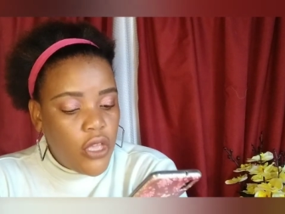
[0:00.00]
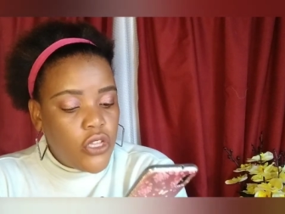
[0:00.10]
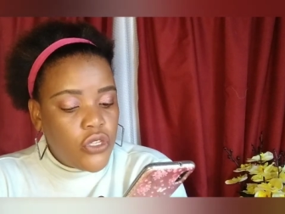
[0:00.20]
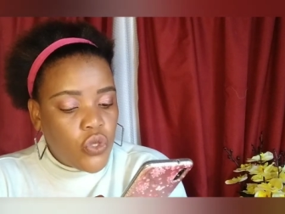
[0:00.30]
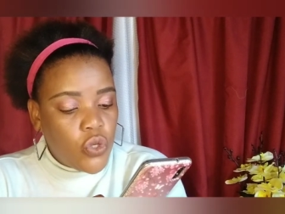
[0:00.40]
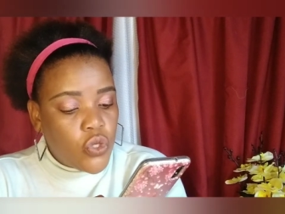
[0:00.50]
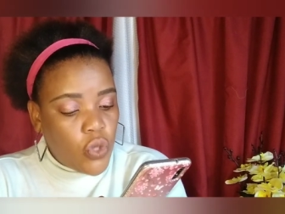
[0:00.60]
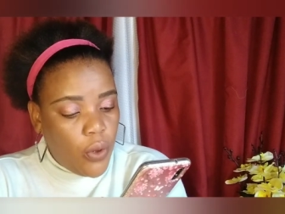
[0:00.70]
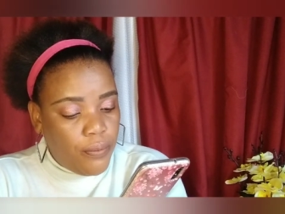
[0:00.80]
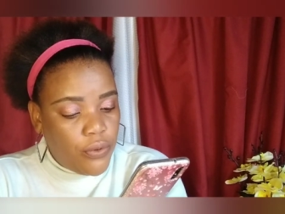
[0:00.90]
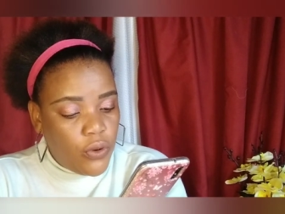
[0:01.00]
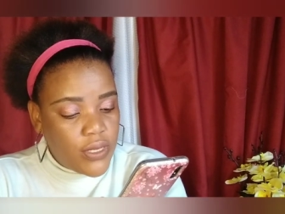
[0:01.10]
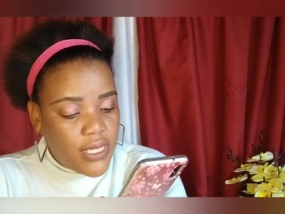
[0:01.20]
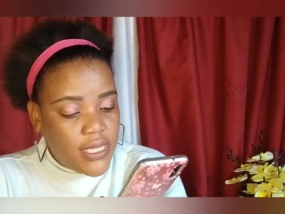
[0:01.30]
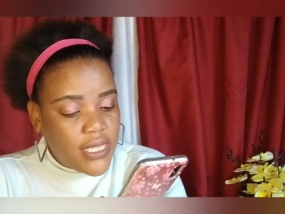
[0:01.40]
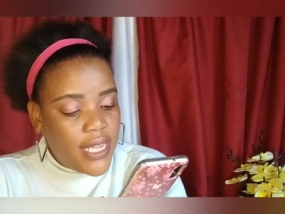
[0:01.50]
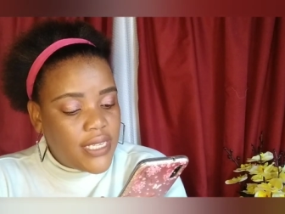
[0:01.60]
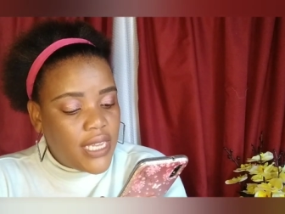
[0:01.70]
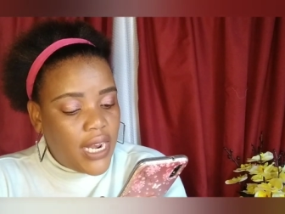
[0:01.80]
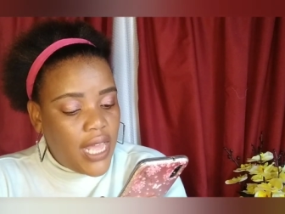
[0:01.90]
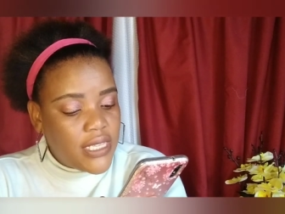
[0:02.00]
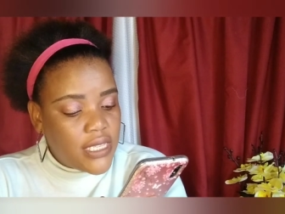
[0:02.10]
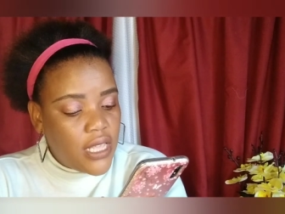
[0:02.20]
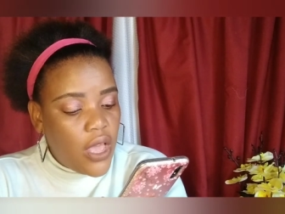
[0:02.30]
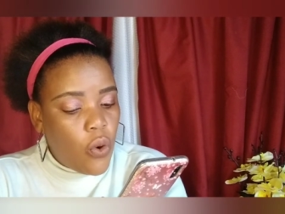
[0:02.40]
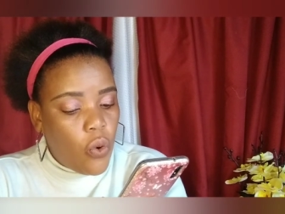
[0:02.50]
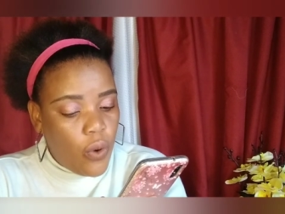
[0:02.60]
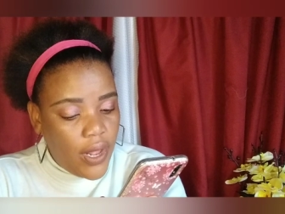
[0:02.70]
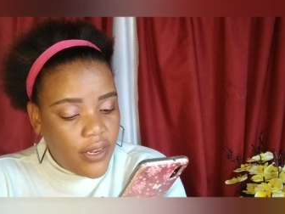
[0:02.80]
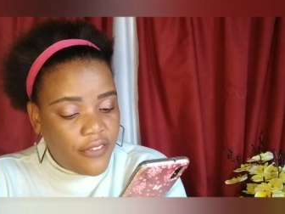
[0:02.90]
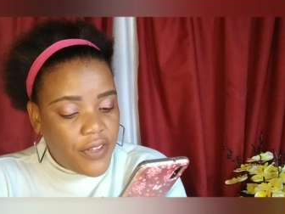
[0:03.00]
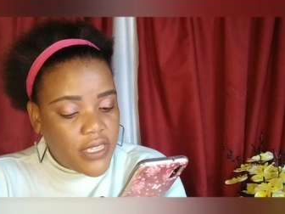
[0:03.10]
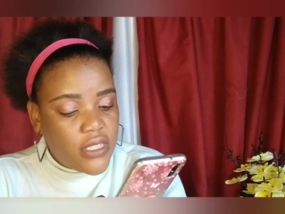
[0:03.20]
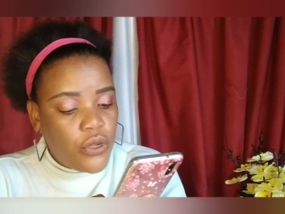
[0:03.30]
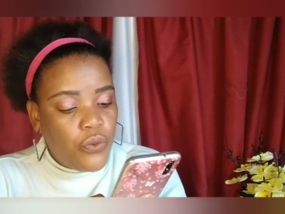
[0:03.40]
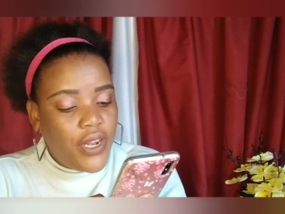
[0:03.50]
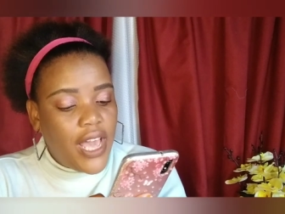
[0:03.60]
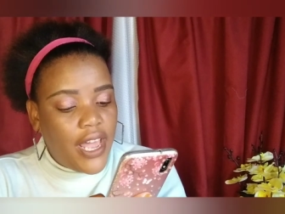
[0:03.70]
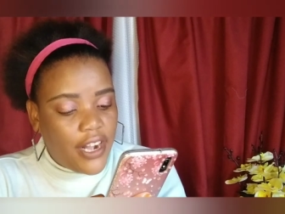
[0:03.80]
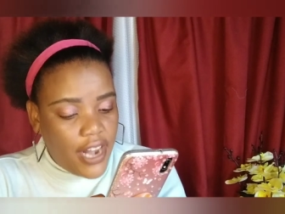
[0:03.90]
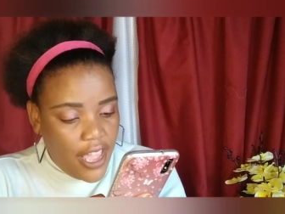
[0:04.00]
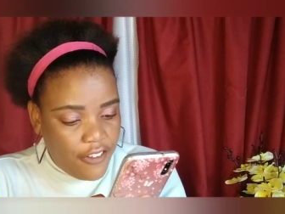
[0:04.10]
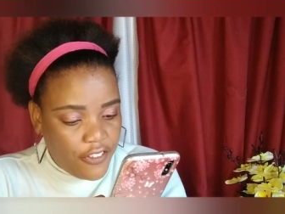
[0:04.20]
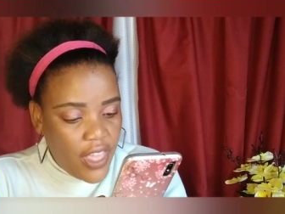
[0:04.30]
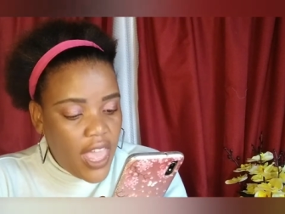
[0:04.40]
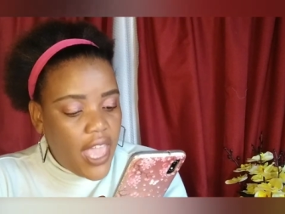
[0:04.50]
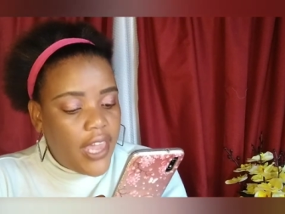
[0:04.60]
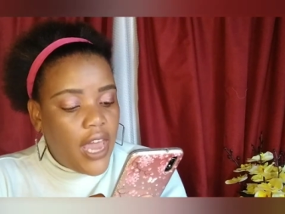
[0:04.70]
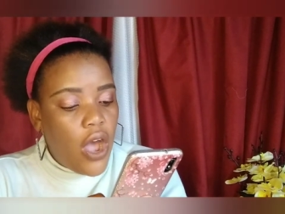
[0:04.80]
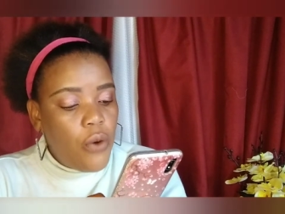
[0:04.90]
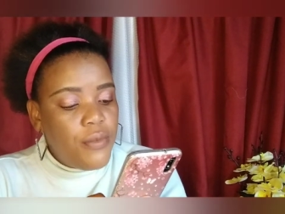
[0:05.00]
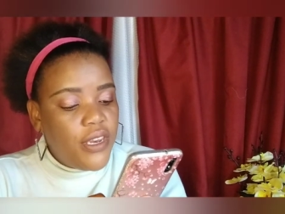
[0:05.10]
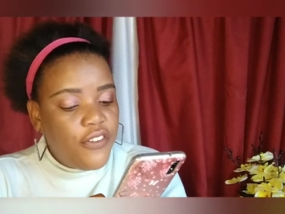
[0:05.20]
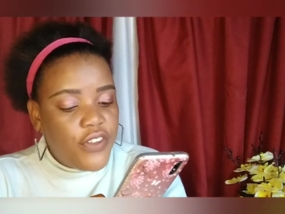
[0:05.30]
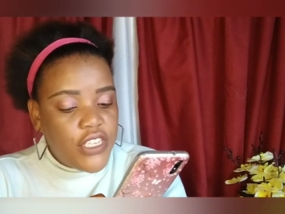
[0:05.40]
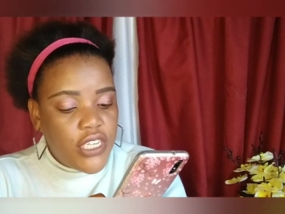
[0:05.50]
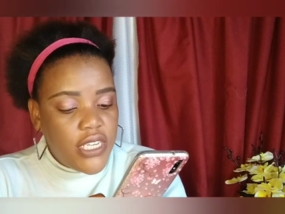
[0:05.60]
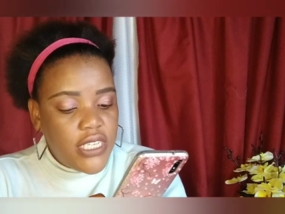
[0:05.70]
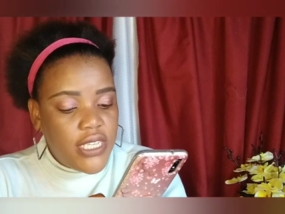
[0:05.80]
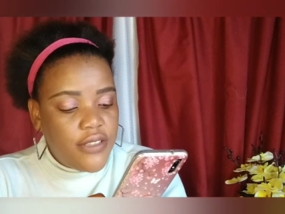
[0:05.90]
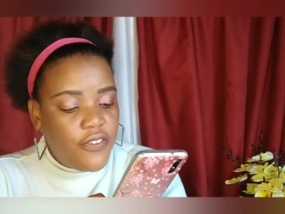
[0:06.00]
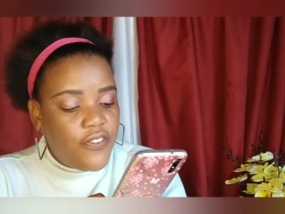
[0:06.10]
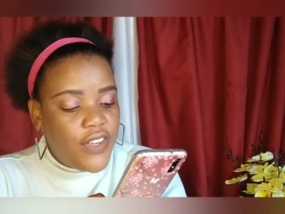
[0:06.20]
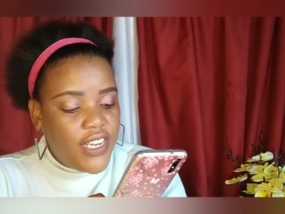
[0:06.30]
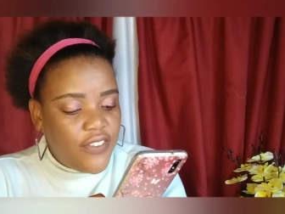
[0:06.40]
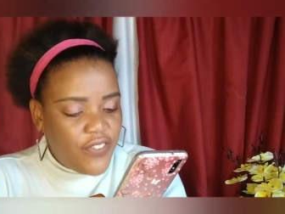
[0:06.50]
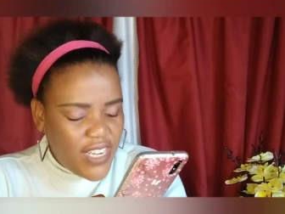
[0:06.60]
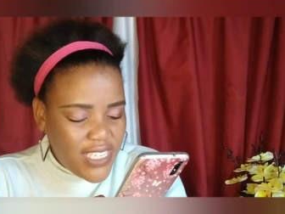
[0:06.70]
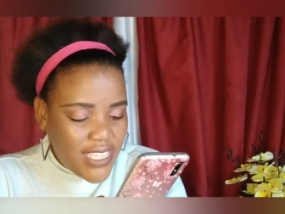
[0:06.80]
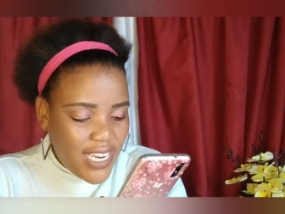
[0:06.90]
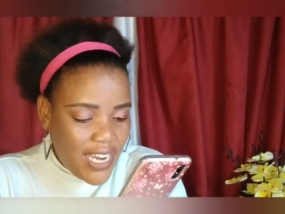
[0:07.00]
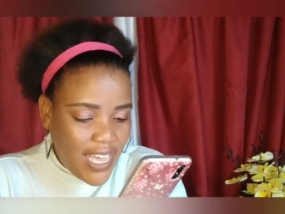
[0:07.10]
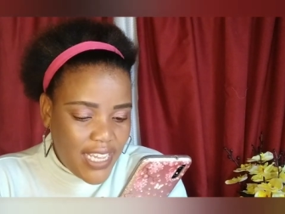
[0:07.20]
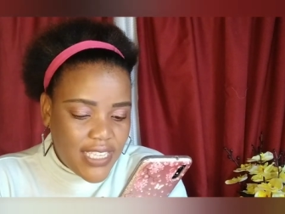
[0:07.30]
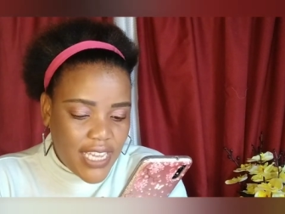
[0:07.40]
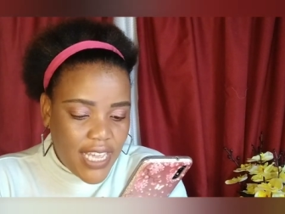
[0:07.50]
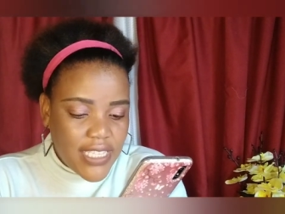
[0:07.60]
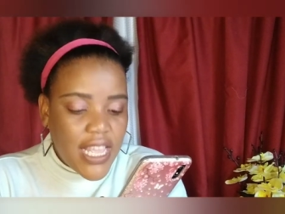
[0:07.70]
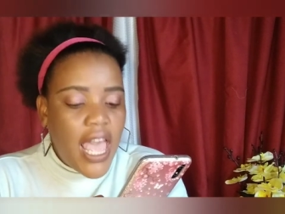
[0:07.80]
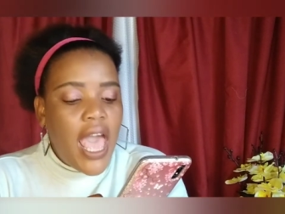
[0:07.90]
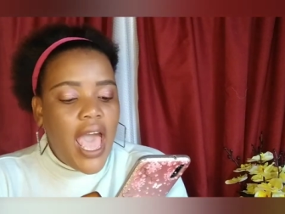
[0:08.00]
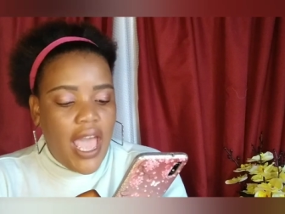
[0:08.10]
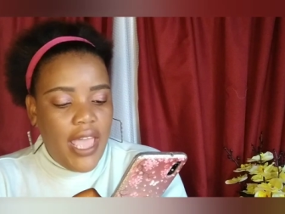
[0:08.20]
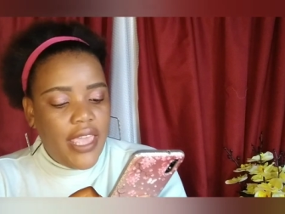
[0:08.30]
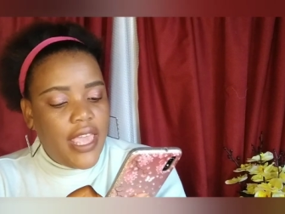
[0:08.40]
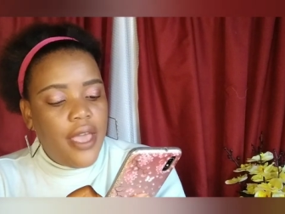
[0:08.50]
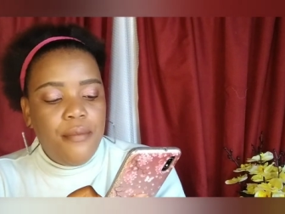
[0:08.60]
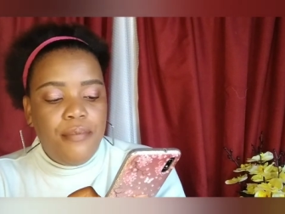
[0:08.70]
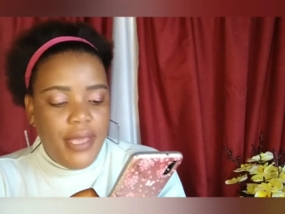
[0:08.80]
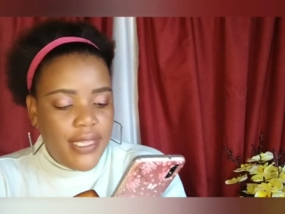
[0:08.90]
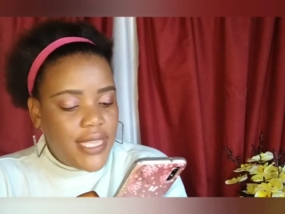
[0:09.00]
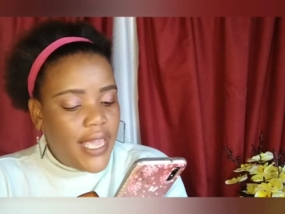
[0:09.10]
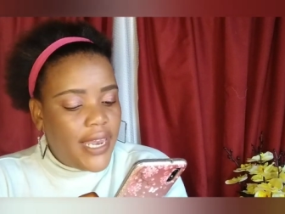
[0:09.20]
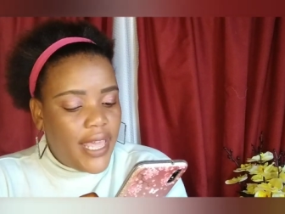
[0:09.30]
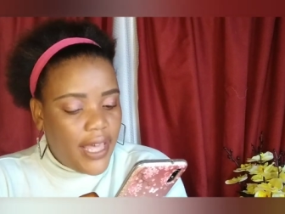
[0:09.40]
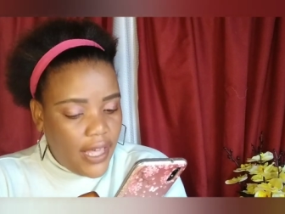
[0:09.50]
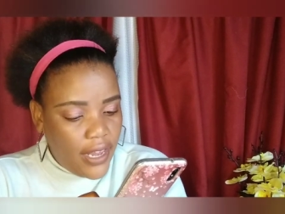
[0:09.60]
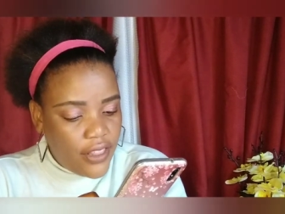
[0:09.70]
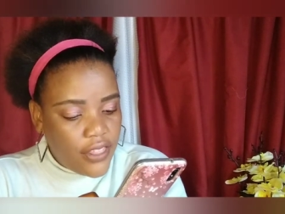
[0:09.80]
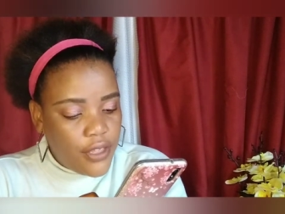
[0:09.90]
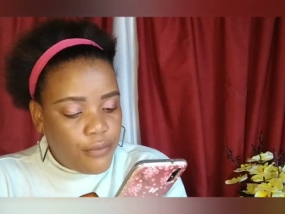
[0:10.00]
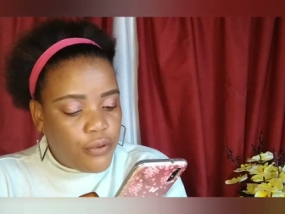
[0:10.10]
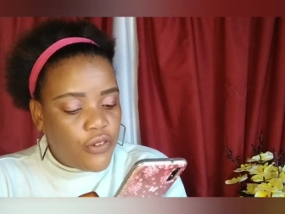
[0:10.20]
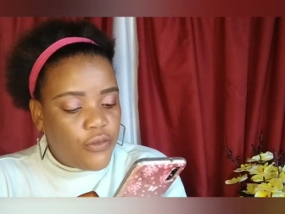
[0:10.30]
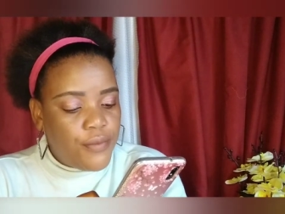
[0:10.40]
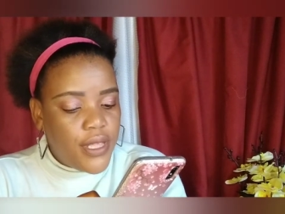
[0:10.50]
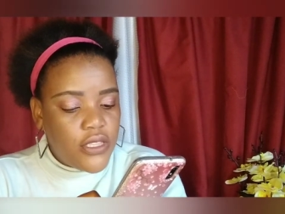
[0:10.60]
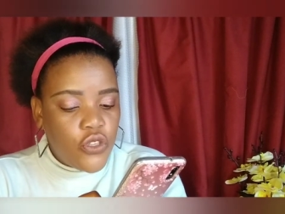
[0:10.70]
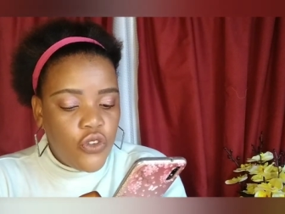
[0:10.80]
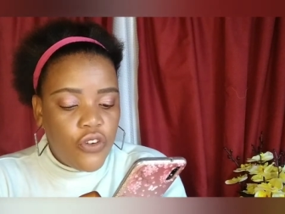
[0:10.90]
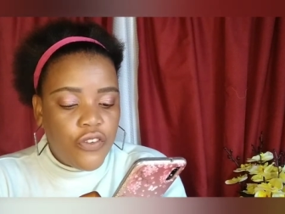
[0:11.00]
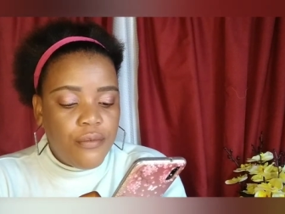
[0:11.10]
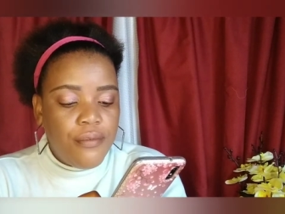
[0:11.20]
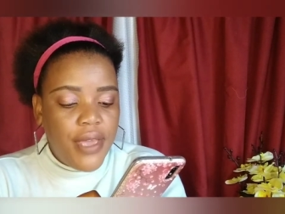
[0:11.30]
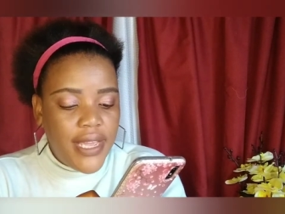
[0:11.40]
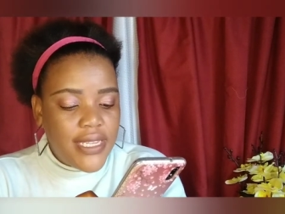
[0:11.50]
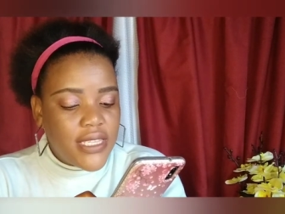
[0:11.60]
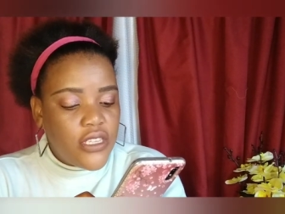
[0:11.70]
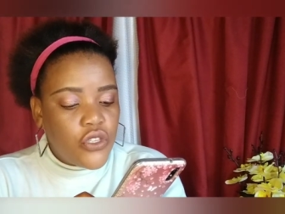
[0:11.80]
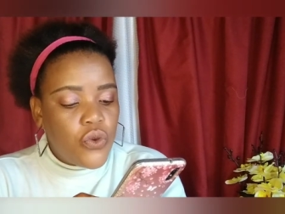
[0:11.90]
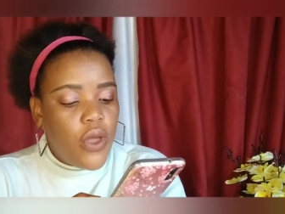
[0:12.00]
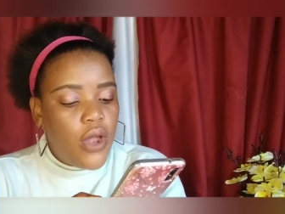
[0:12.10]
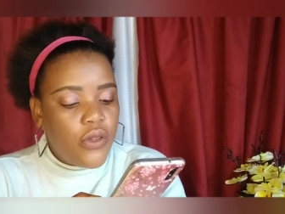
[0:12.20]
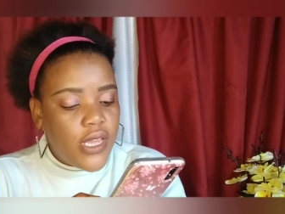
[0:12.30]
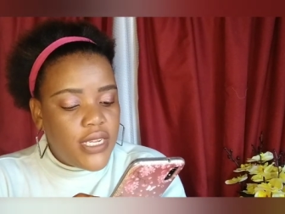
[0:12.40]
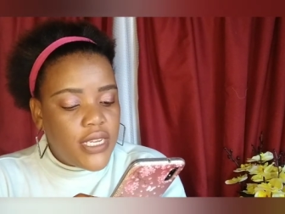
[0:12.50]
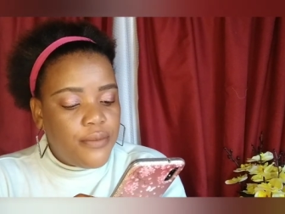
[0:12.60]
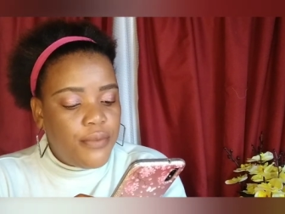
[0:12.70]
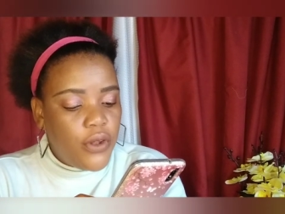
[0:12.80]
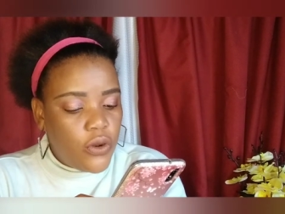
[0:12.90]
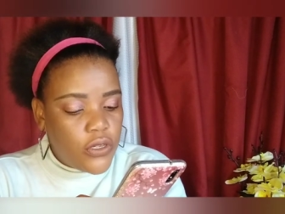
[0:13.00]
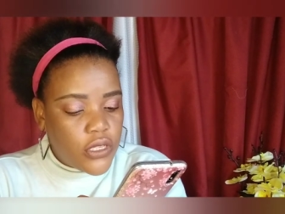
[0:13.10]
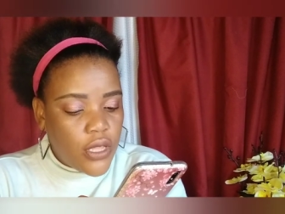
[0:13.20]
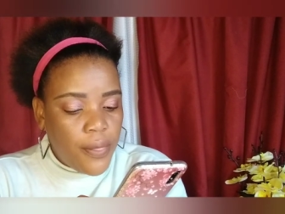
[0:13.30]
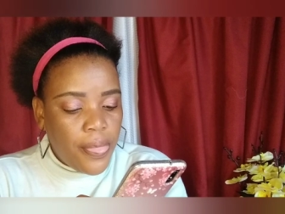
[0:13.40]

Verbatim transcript: So stop nonsense and tell us when the vaccine will arrive and how many ventilators, high care beds, and health improvements you've made since you allocated billions